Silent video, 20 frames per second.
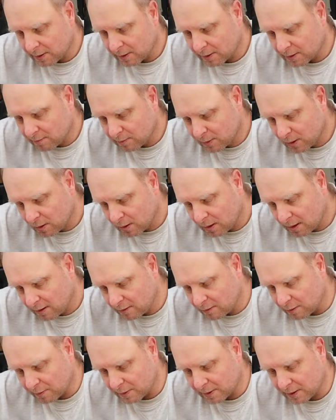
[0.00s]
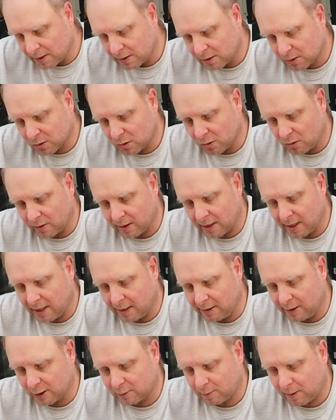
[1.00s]
I'm not 100% sure on
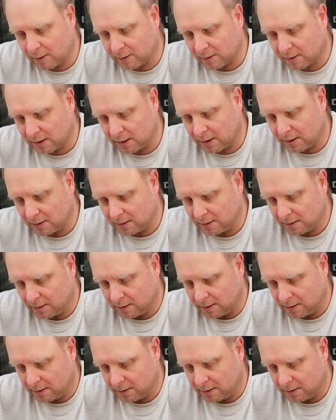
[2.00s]
how you're supposed to